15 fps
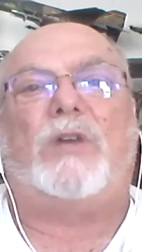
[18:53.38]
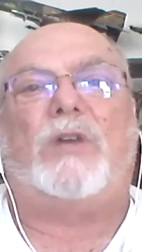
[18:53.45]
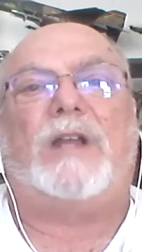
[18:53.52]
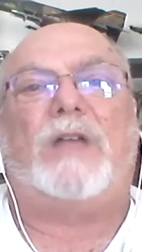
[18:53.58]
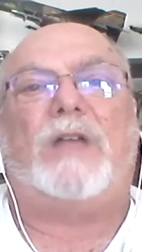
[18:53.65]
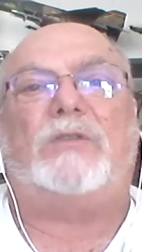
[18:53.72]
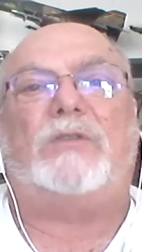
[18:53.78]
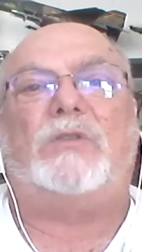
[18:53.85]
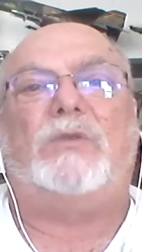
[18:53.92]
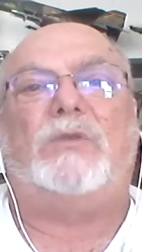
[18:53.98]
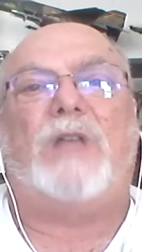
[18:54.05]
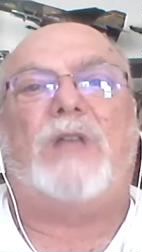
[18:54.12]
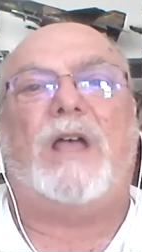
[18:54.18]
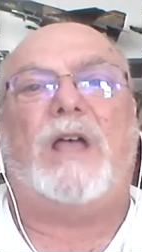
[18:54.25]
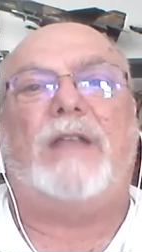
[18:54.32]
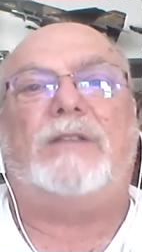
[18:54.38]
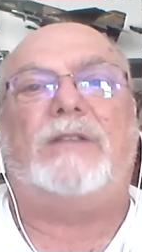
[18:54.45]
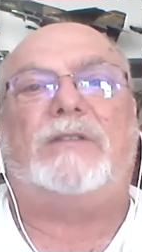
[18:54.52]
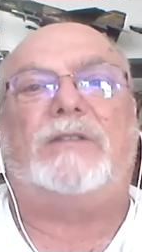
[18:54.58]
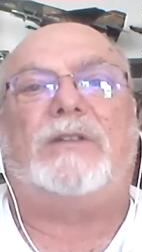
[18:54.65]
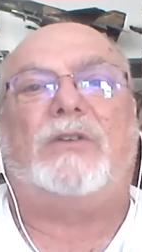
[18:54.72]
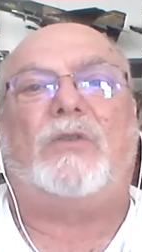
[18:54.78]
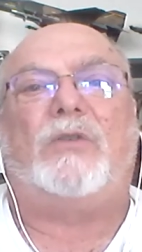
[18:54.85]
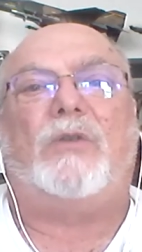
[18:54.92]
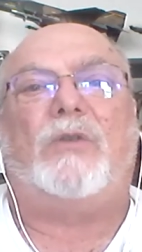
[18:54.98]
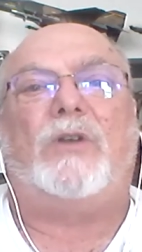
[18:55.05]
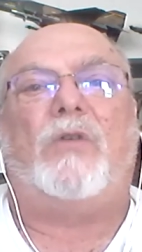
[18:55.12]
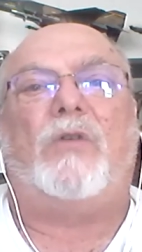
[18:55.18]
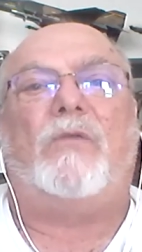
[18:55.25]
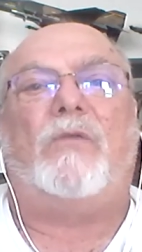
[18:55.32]
out two lines that are going
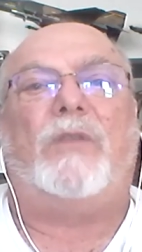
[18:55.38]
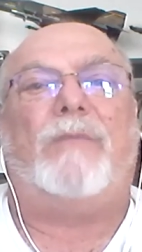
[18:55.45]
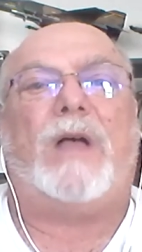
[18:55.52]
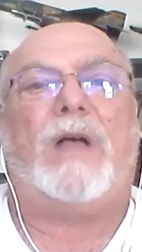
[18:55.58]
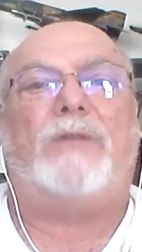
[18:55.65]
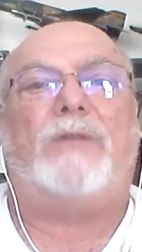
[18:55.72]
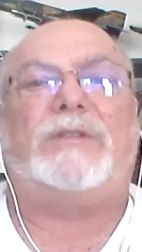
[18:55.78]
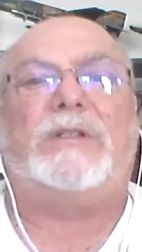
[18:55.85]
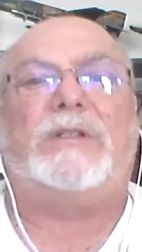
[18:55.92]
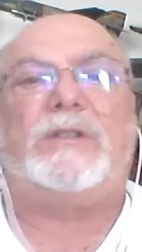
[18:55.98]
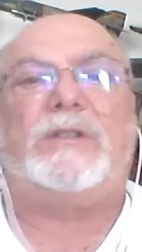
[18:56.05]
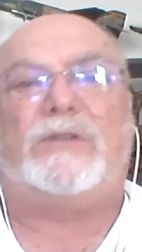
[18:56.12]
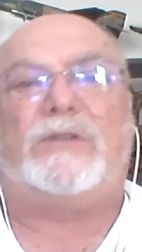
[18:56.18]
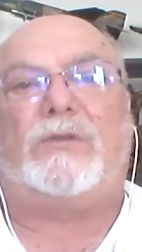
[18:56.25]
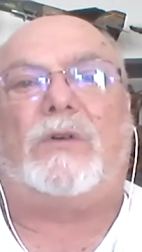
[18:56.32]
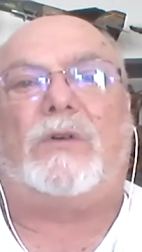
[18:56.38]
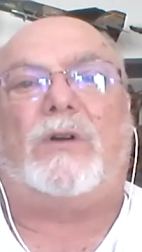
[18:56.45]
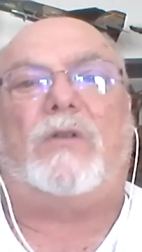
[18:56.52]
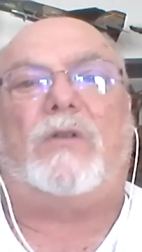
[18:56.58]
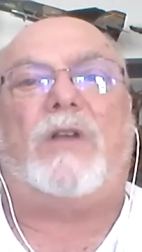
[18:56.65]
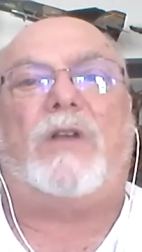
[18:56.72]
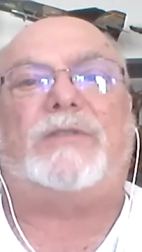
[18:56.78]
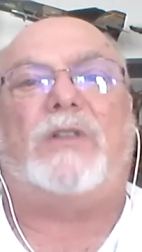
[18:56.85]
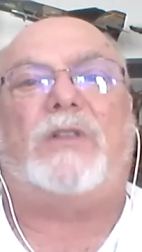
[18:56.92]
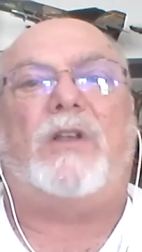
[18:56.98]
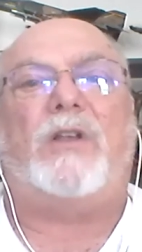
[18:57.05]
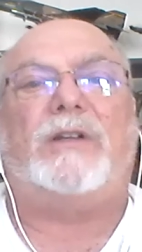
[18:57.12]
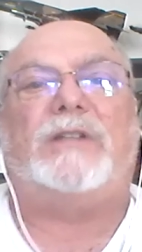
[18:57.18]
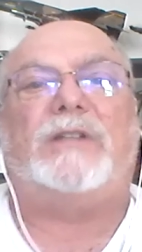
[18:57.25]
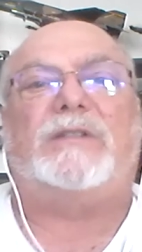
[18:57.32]
over the mountains or across a
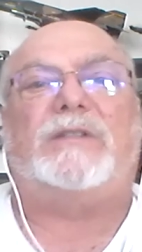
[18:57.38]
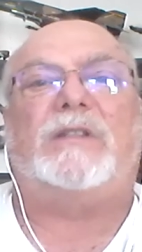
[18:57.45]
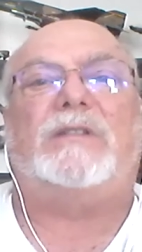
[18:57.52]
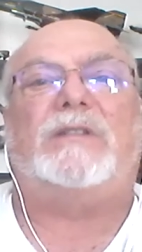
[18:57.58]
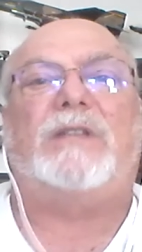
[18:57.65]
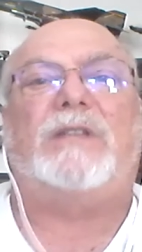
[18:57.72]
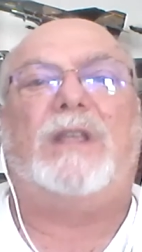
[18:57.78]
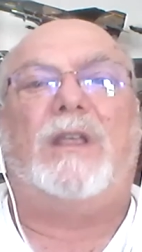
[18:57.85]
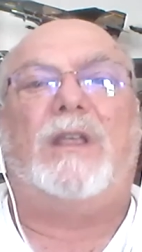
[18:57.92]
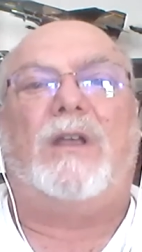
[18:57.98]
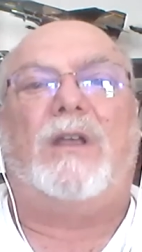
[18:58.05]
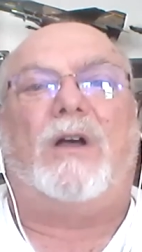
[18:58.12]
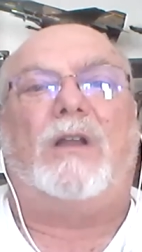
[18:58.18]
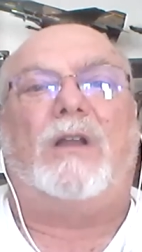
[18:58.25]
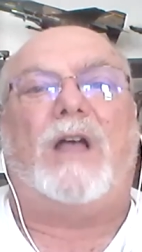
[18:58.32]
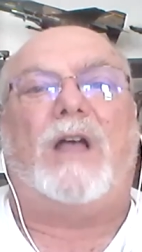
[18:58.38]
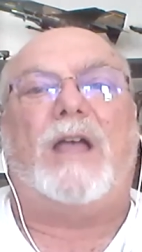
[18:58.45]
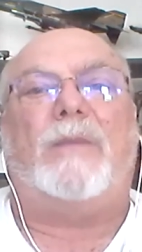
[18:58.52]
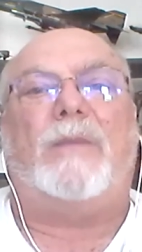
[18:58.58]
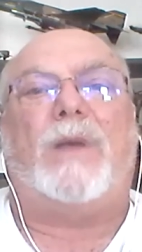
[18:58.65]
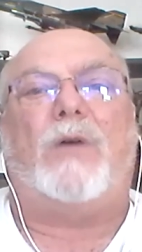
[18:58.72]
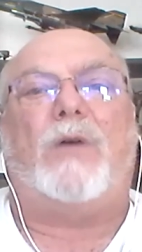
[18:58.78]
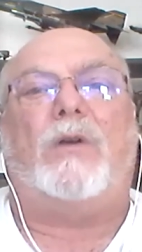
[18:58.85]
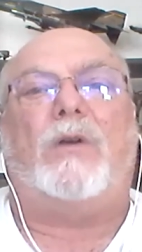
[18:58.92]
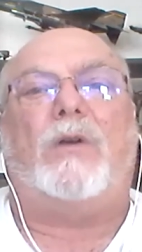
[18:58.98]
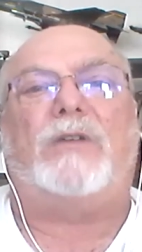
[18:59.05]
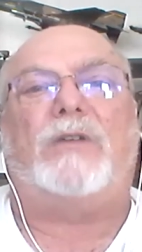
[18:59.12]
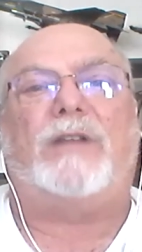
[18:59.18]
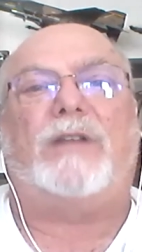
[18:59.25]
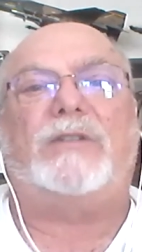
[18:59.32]
long distance on a high power
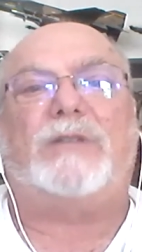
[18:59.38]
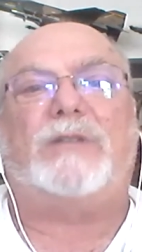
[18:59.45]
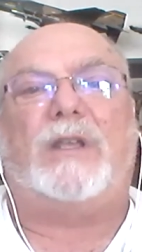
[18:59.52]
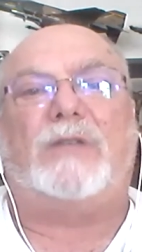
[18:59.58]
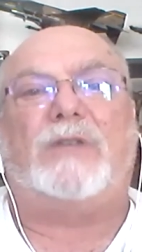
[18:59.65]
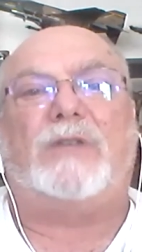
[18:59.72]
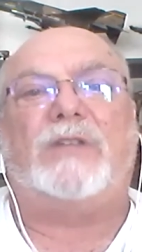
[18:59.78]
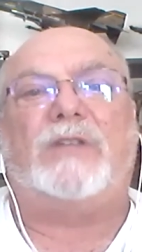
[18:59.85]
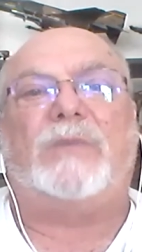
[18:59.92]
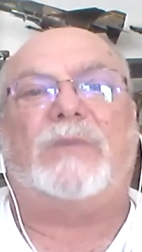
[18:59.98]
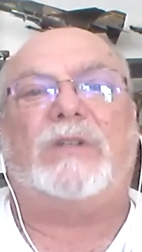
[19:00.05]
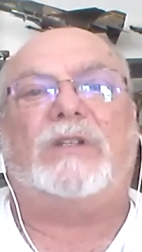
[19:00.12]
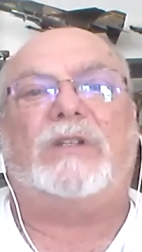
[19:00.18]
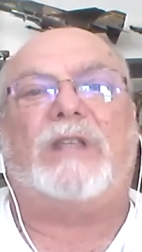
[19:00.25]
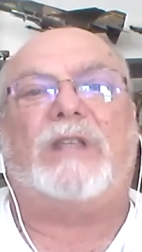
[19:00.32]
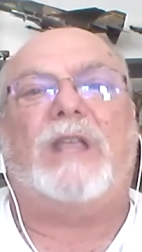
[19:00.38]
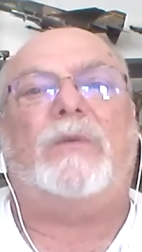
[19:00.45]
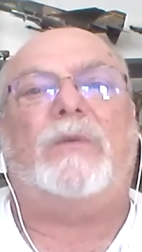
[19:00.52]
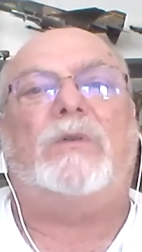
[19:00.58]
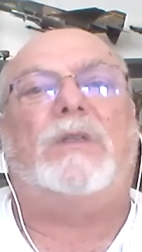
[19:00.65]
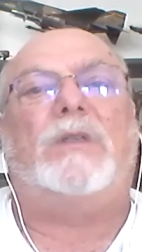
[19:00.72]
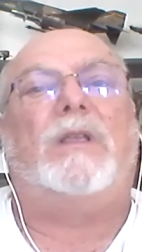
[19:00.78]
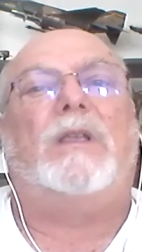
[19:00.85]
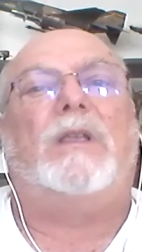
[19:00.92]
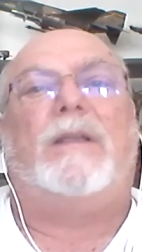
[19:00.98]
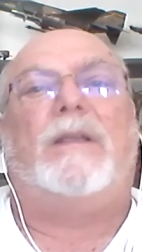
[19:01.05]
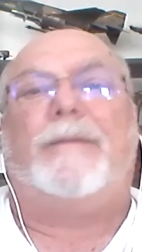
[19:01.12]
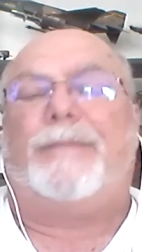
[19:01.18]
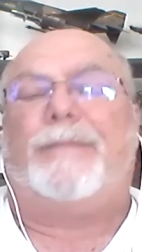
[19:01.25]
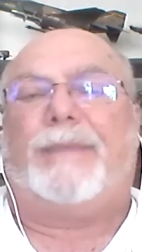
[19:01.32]
transmission cable,
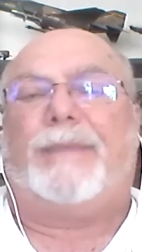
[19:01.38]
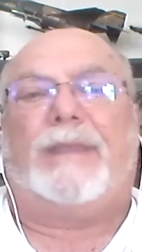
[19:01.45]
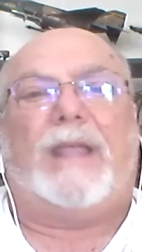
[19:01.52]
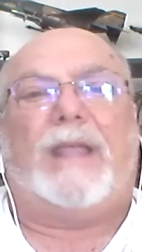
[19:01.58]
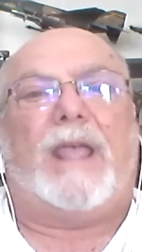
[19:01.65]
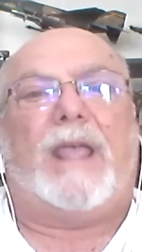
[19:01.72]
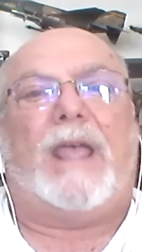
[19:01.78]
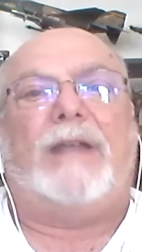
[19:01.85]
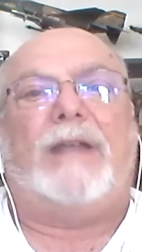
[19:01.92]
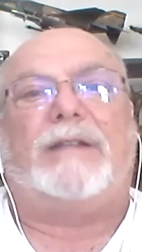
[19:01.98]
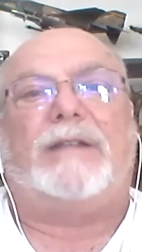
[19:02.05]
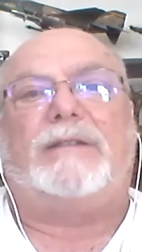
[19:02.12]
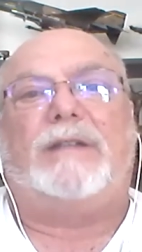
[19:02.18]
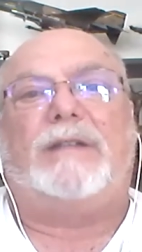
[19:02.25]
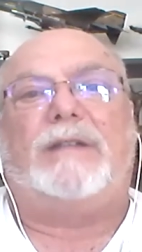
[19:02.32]
and it